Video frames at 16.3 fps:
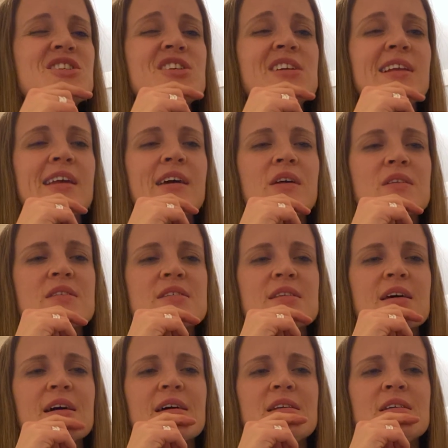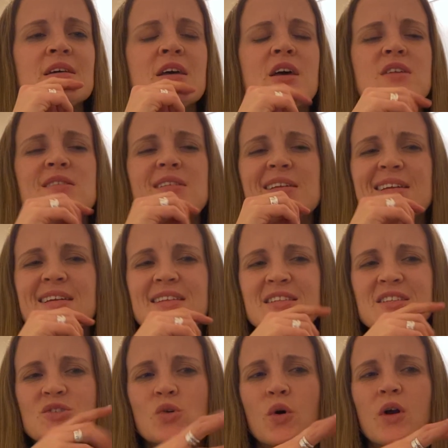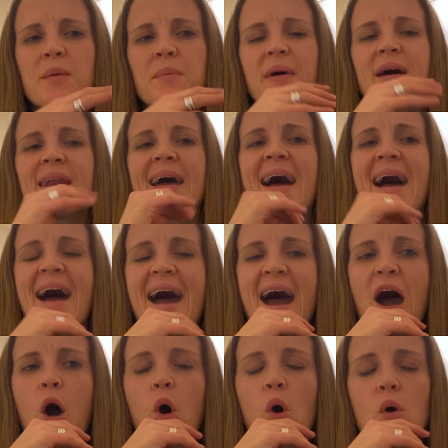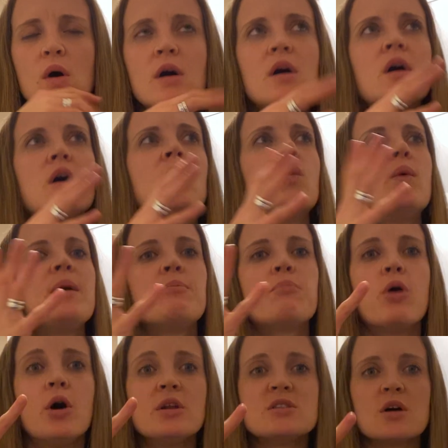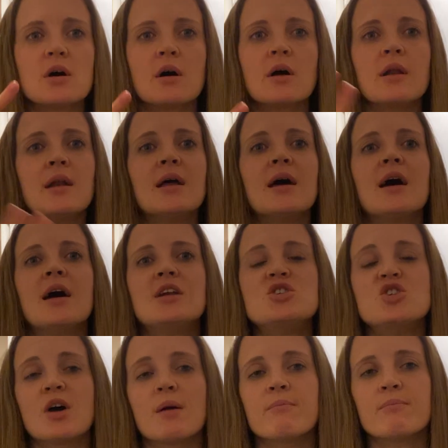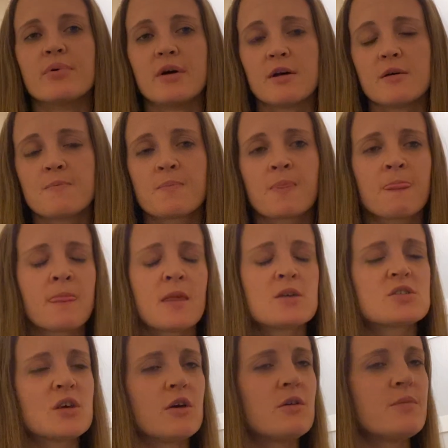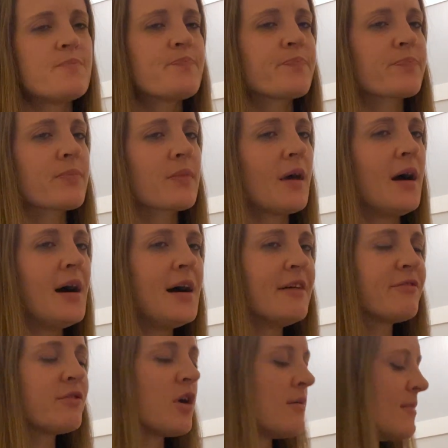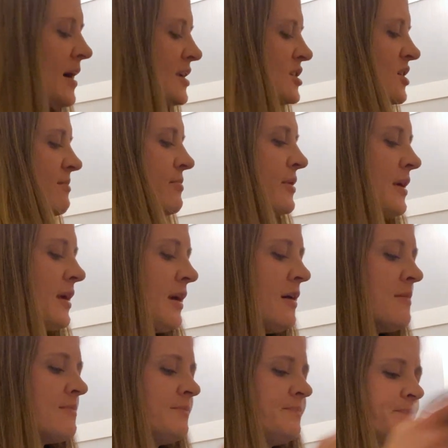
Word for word: chilly outside, so let's talk about how we put on a jumper. So I've got my jumper here,